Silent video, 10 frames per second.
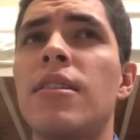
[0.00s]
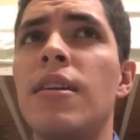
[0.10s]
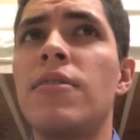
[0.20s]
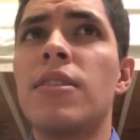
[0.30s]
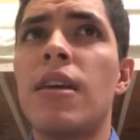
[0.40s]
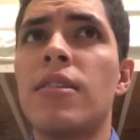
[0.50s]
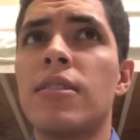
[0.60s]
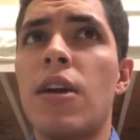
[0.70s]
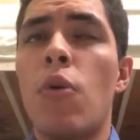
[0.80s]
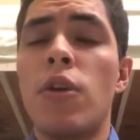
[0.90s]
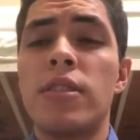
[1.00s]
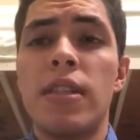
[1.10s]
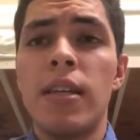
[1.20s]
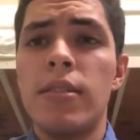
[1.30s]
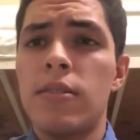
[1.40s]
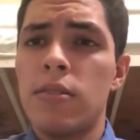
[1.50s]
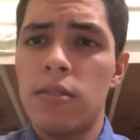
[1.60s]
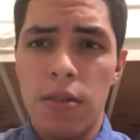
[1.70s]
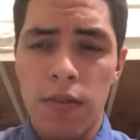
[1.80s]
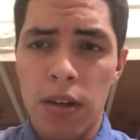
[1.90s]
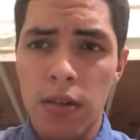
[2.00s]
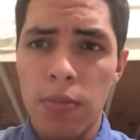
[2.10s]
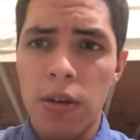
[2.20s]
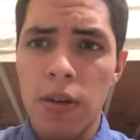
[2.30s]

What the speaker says: gives a sour taste to the final